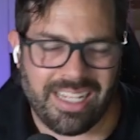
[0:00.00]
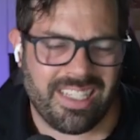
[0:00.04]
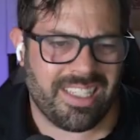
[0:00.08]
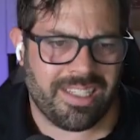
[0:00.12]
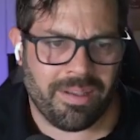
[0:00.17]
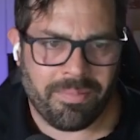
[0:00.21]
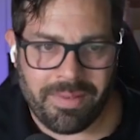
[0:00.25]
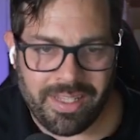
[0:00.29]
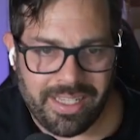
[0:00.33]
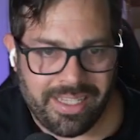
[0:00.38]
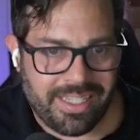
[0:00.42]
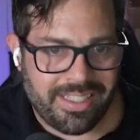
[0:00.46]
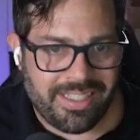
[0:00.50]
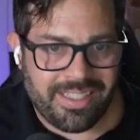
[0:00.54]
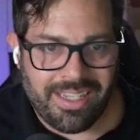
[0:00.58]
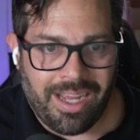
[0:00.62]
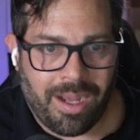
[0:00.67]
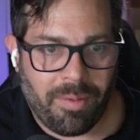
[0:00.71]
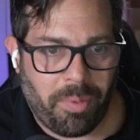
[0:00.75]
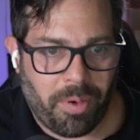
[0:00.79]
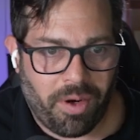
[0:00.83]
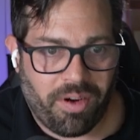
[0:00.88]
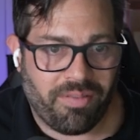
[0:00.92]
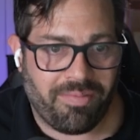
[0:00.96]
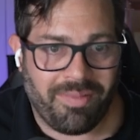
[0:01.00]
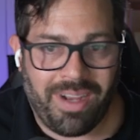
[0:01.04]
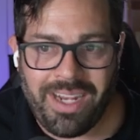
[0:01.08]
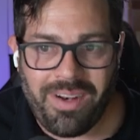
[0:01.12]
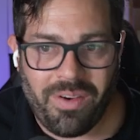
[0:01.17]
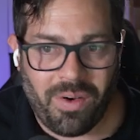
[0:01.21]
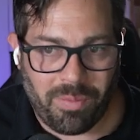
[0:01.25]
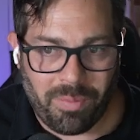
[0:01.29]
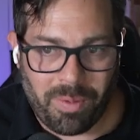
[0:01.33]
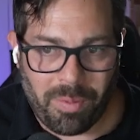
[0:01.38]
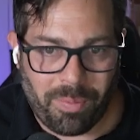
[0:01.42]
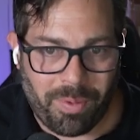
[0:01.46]
it's something that's not part of my
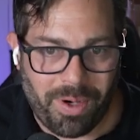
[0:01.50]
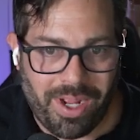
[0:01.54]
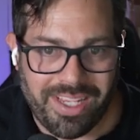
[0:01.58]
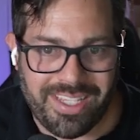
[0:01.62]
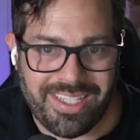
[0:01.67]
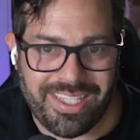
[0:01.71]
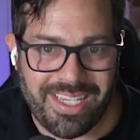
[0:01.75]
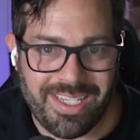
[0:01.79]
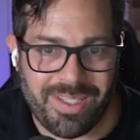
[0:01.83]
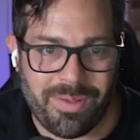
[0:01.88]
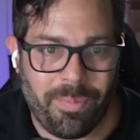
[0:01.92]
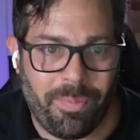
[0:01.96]
normal process,